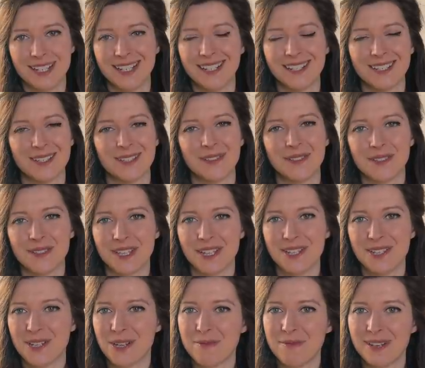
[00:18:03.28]
and as soon as they
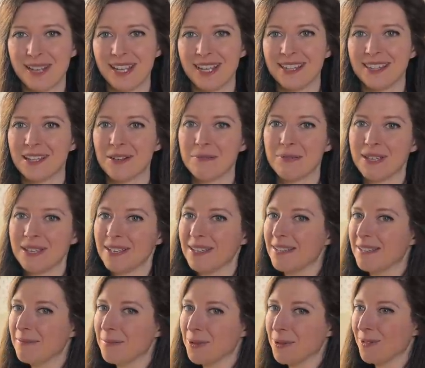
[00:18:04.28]
germinate, they'll be
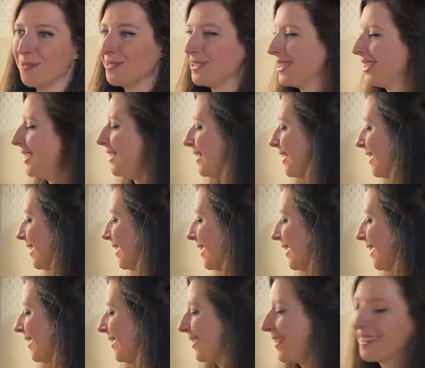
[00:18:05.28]
moved in
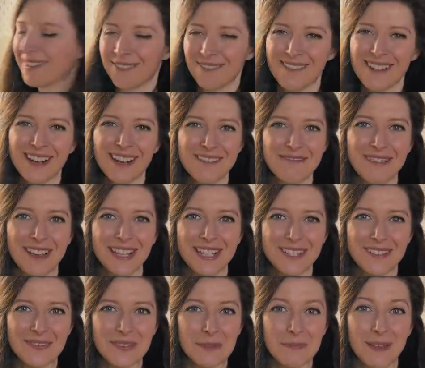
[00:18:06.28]
here when I've made
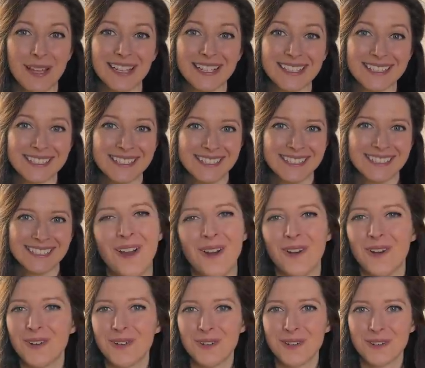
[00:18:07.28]
some space.
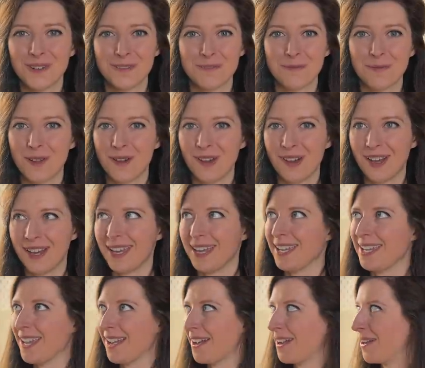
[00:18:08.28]
All of
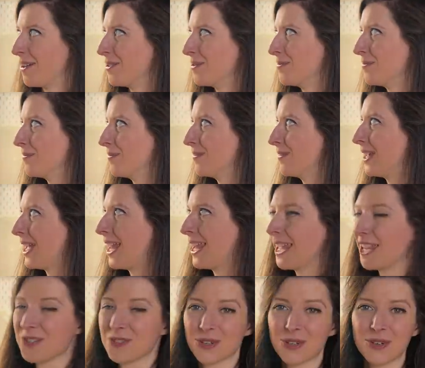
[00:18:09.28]
my
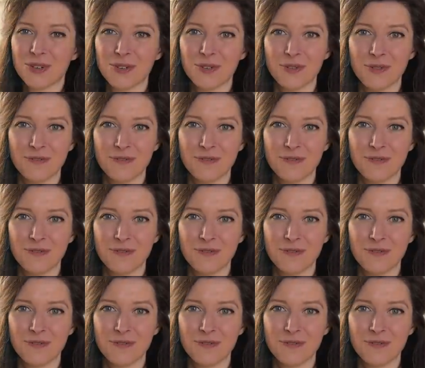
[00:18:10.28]
electrical